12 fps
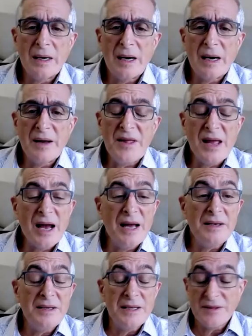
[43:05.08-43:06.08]
I think I
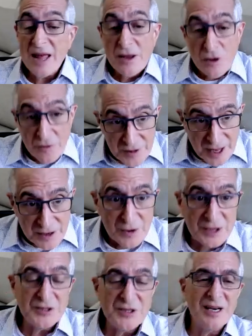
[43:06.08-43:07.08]
did. Thank you for that
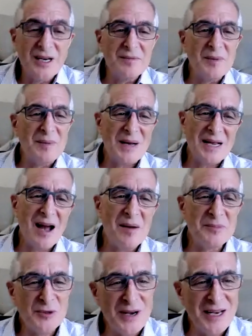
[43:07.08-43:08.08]
question. My comms
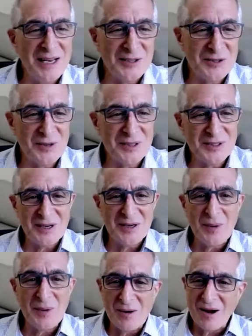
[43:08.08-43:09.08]
training is starting to
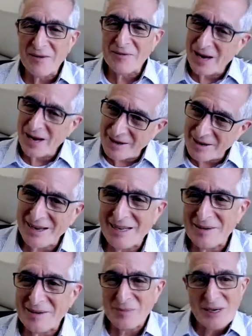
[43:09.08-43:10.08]
wear off here. I
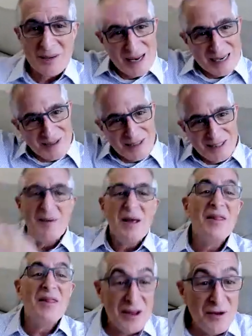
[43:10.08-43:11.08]
gotta bring it back to the top.
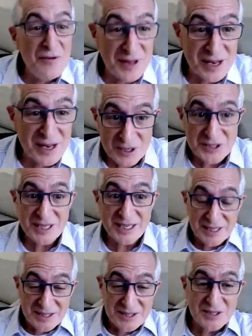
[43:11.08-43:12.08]
Thank you for that question. It
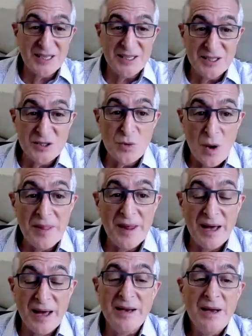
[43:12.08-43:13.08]
is one
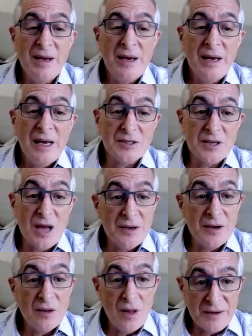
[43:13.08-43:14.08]
that has gotten a
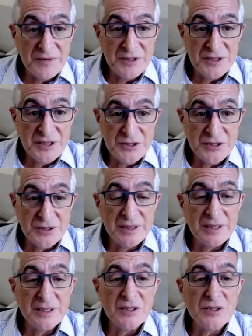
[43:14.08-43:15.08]
lot of attention.
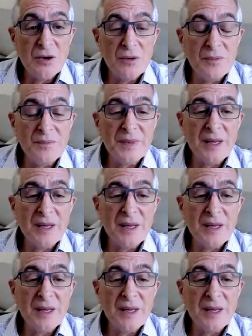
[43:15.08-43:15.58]
So,